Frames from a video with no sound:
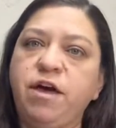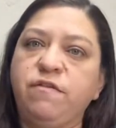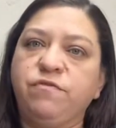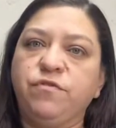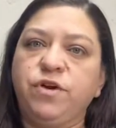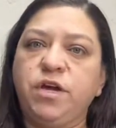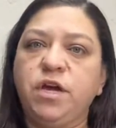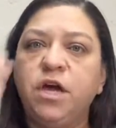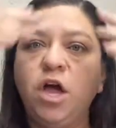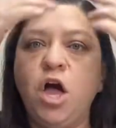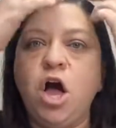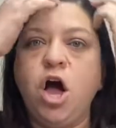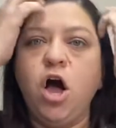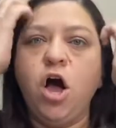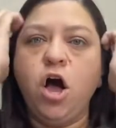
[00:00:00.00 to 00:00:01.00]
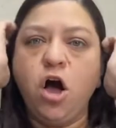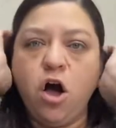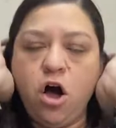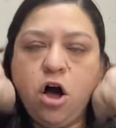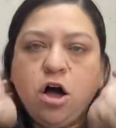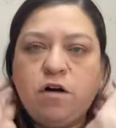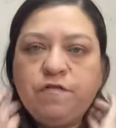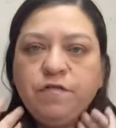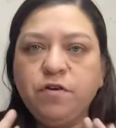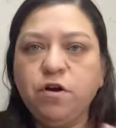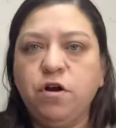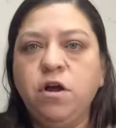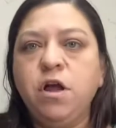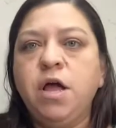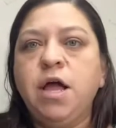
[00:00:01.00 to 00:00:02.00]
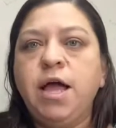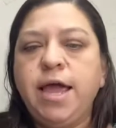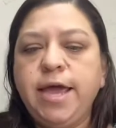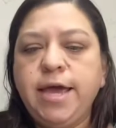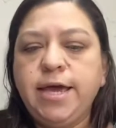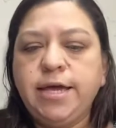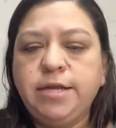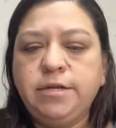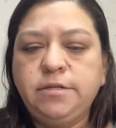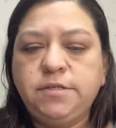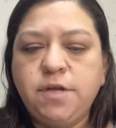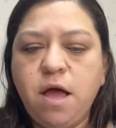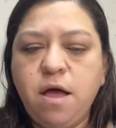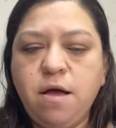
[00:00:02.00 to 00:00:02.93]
every offer, and